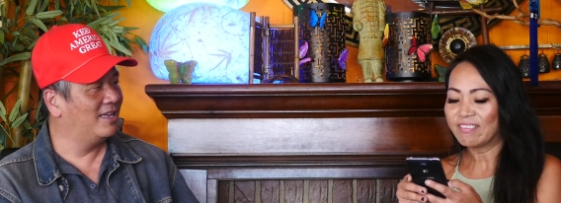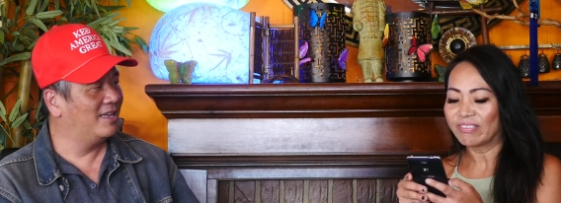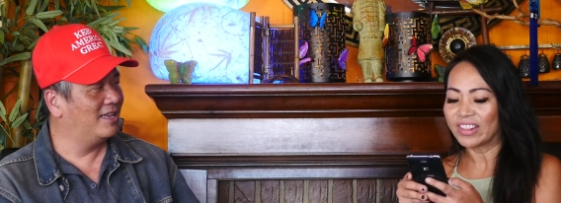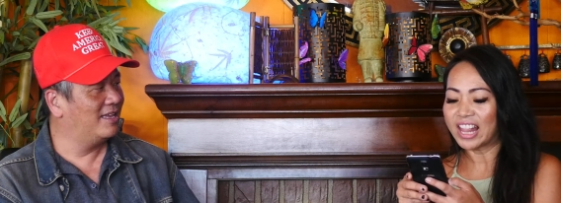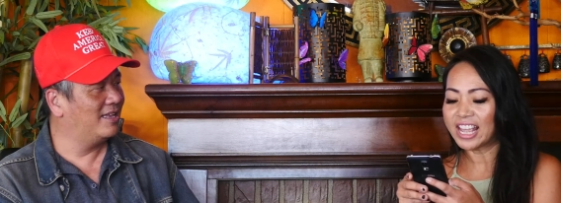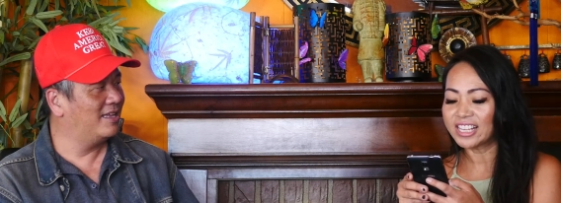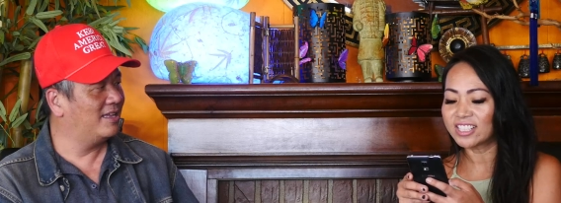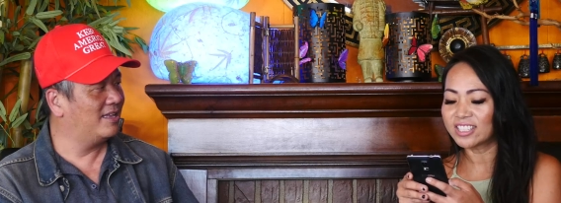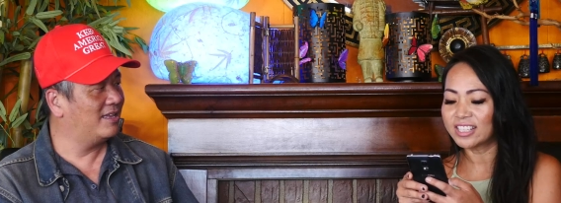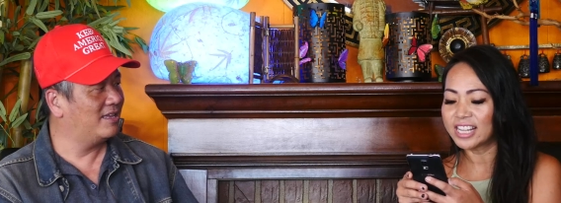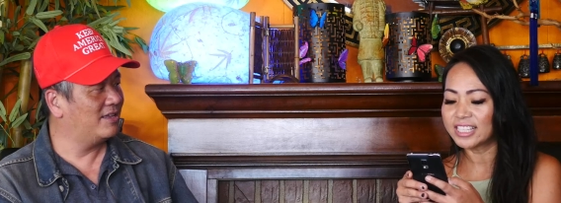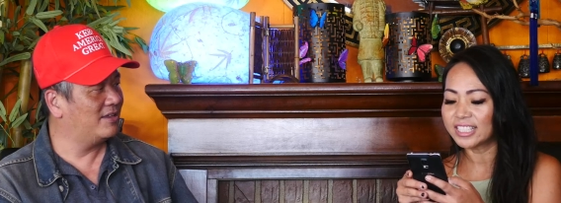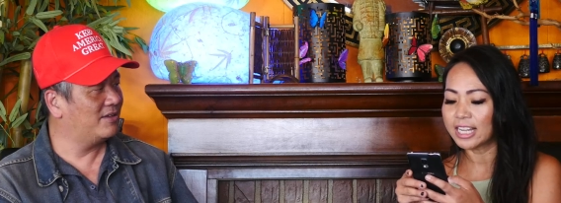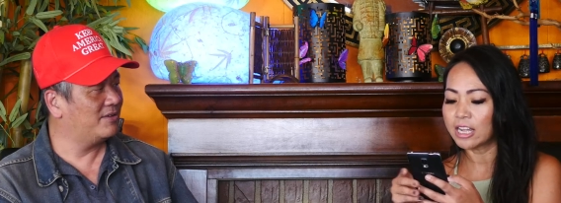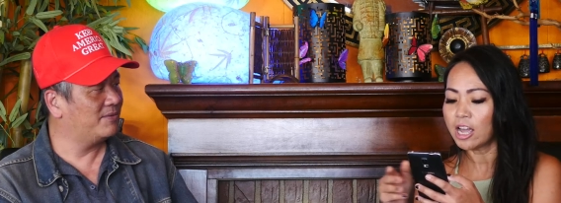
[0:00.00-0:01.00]
Speaker 1: like they
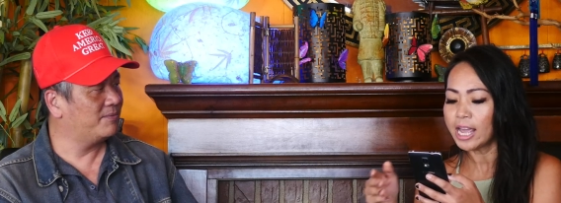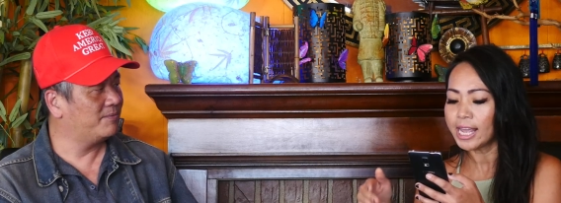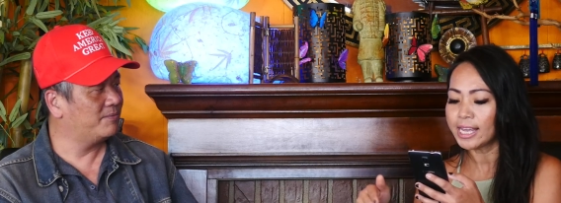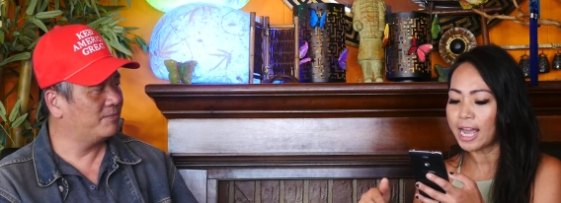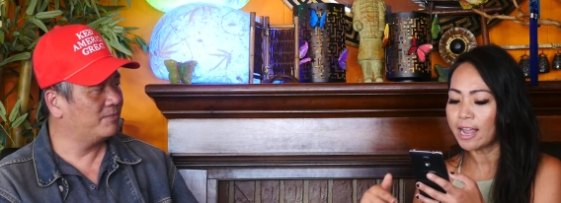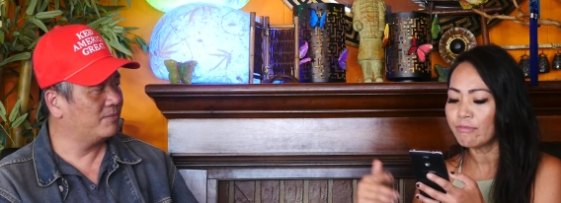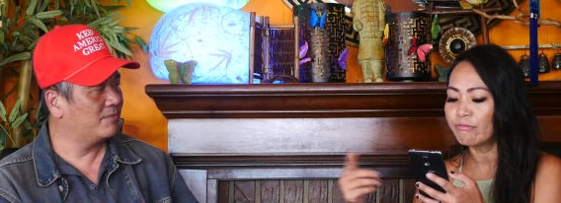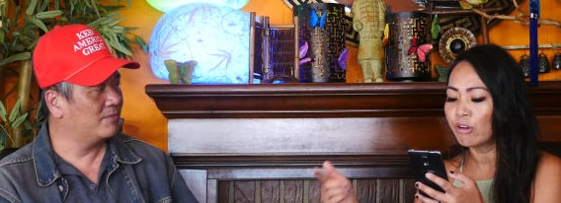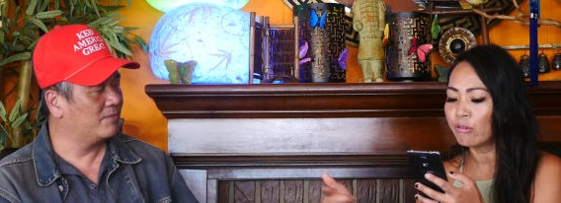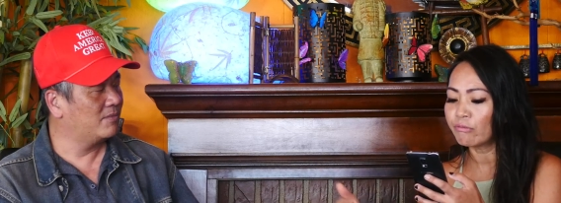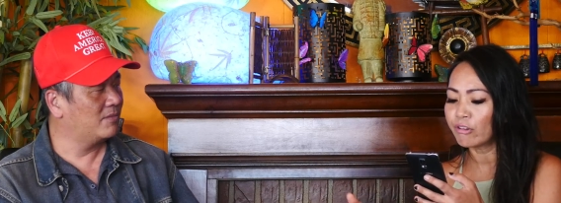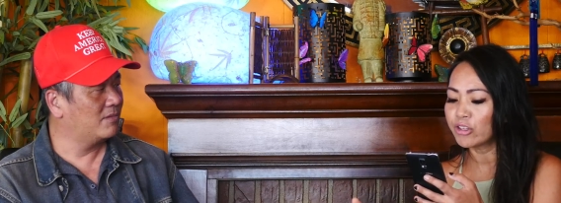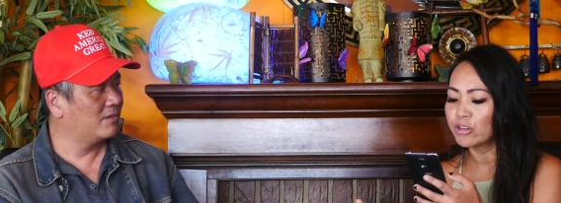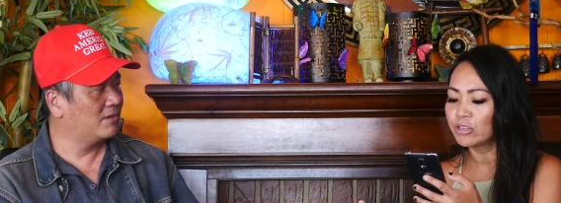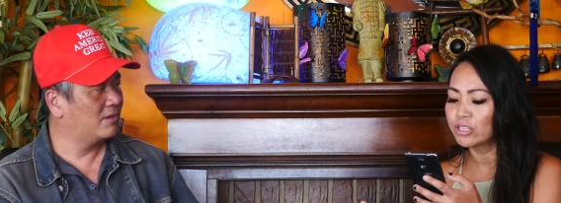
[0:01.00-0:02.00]
say, "Hey, I vote for
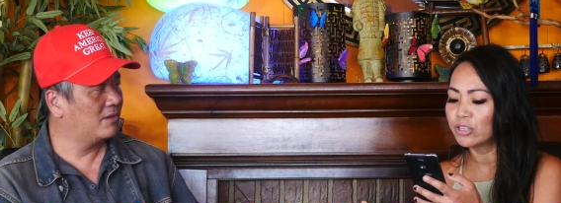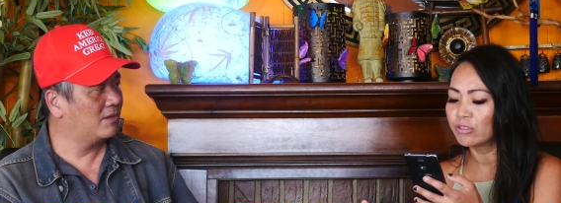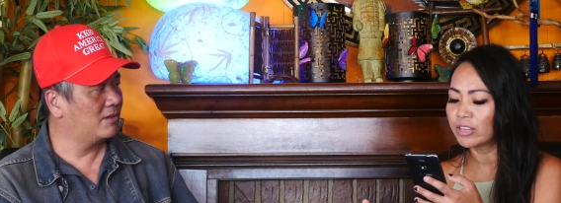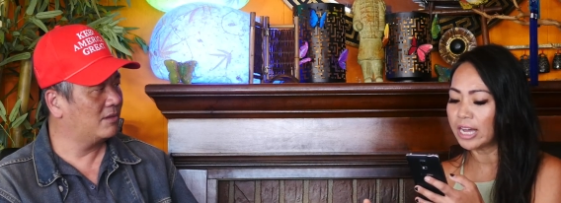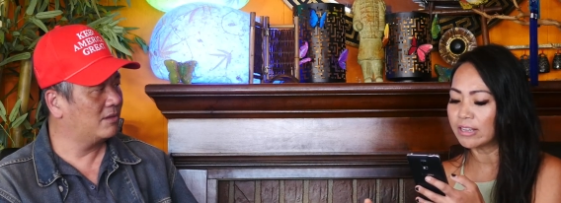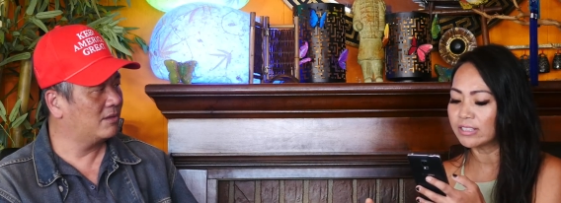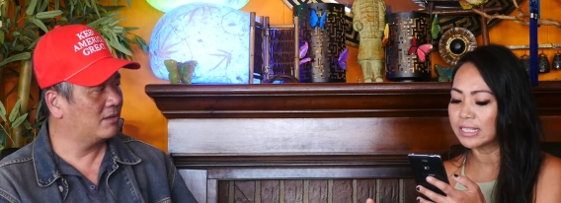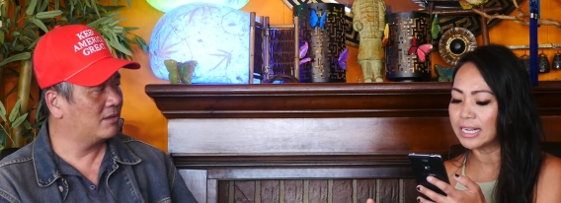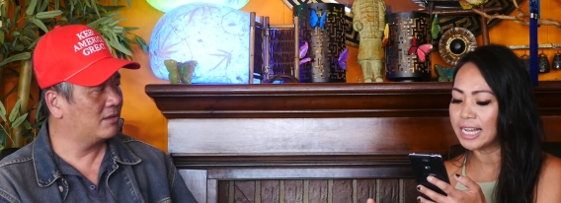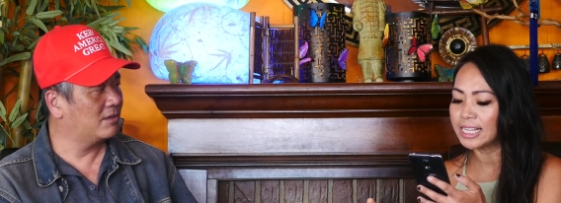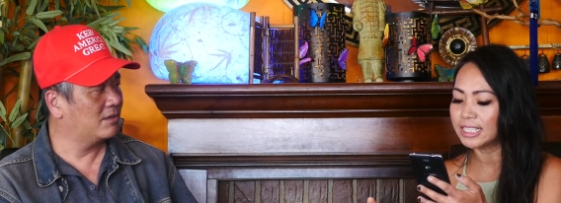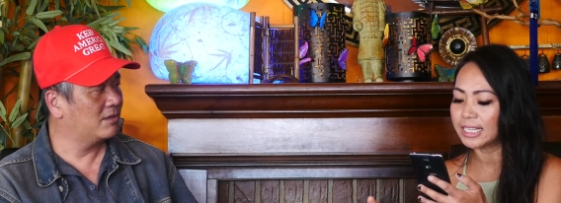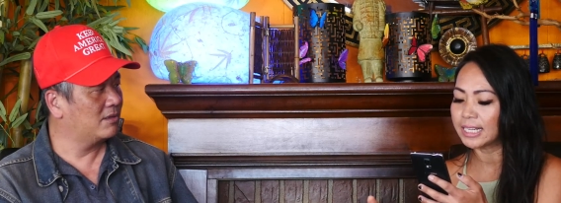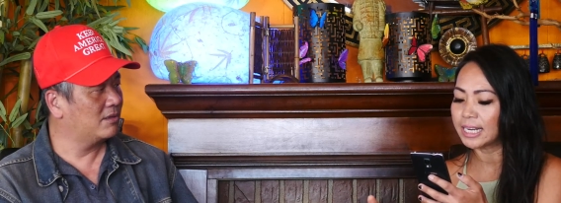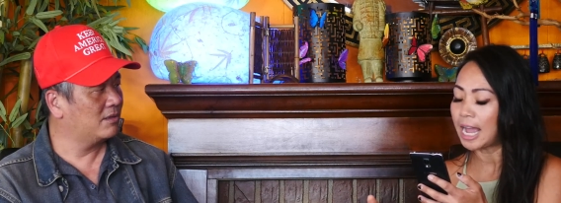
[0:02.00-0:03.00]
you in
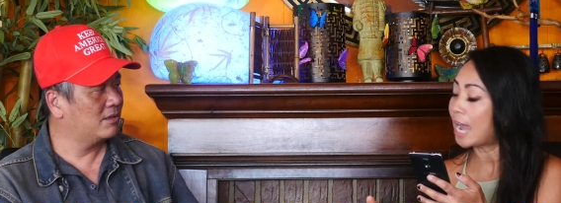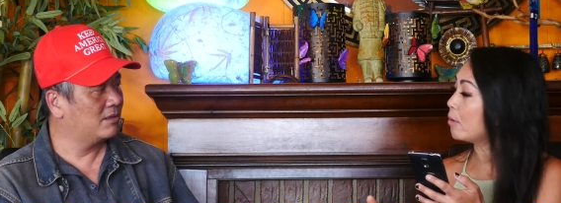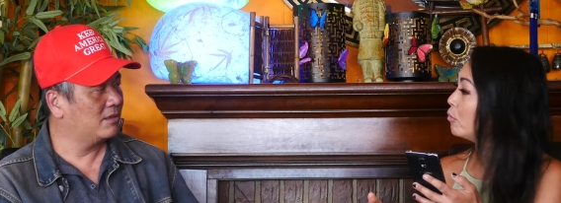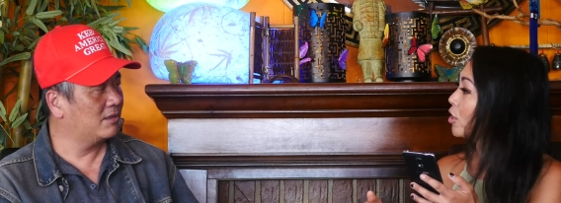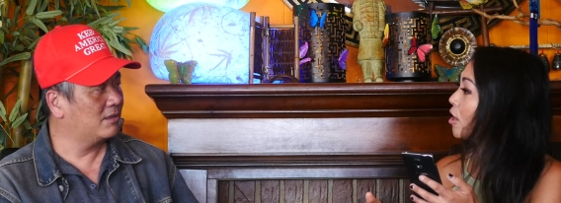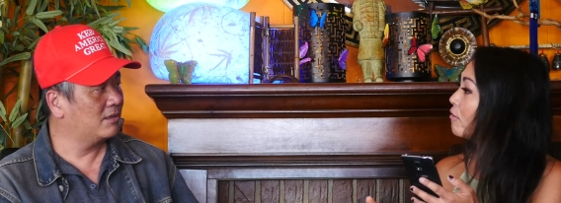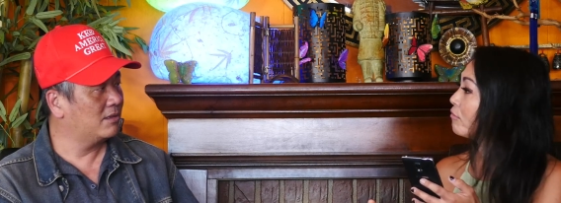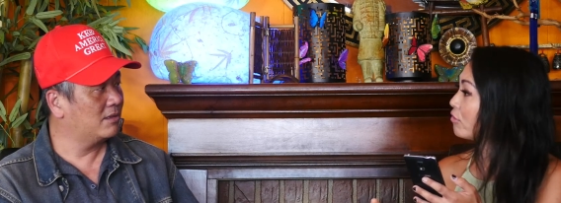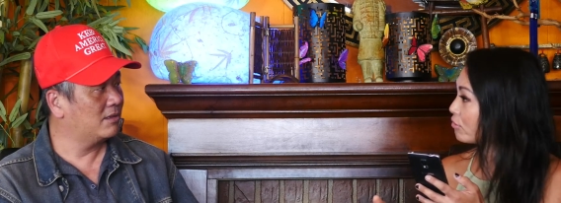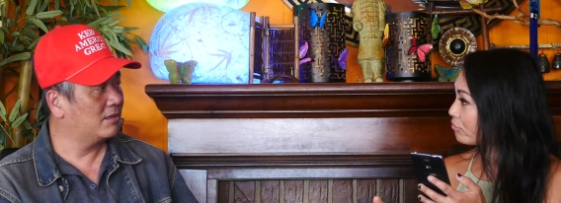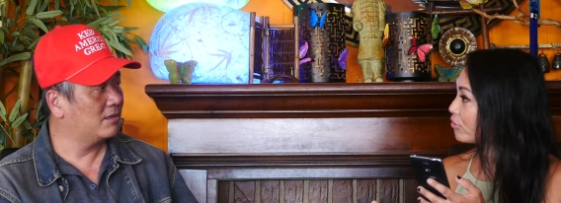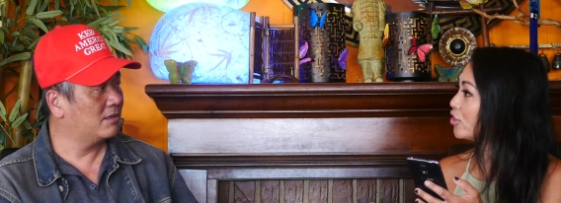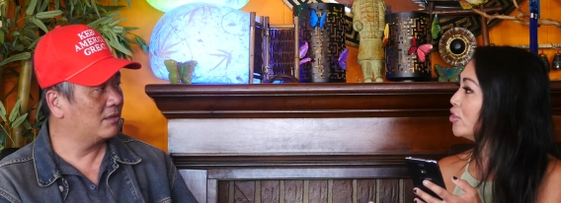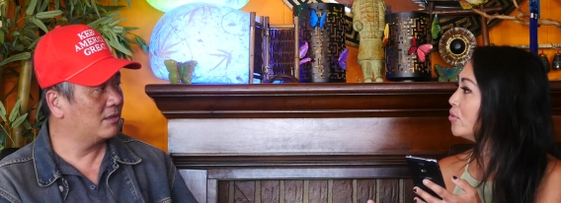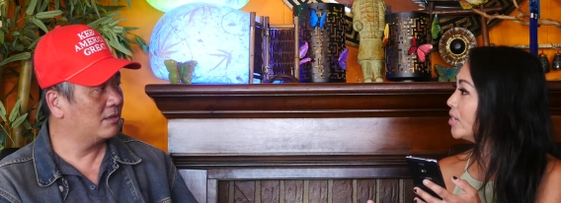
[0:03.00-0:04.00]
2018. I will not vote
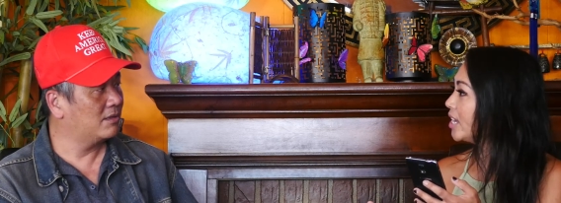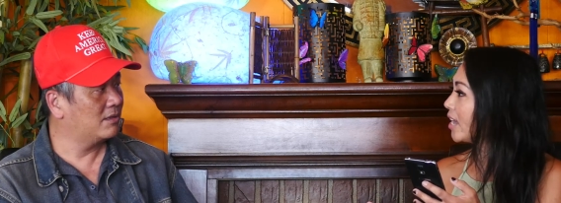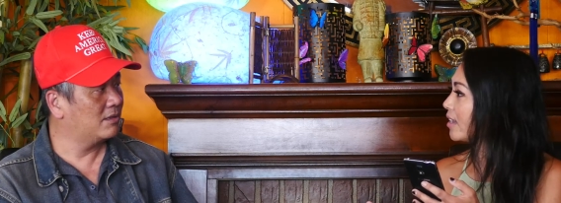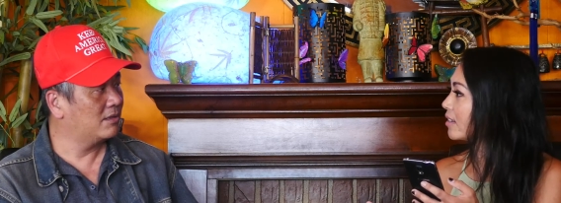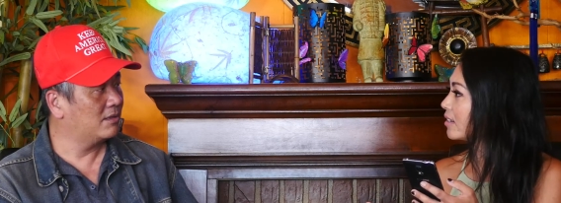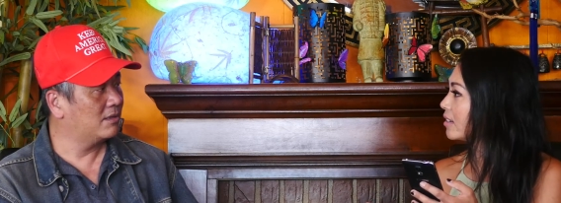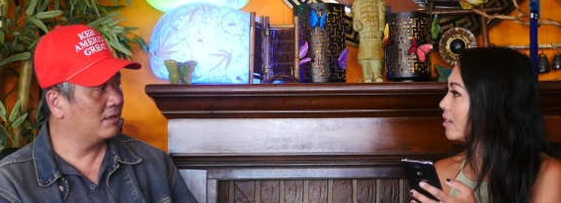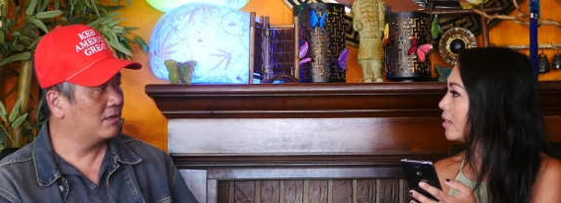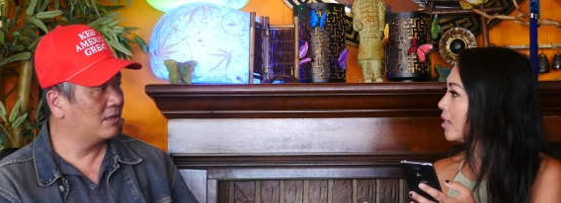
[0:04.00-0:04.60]
for you again."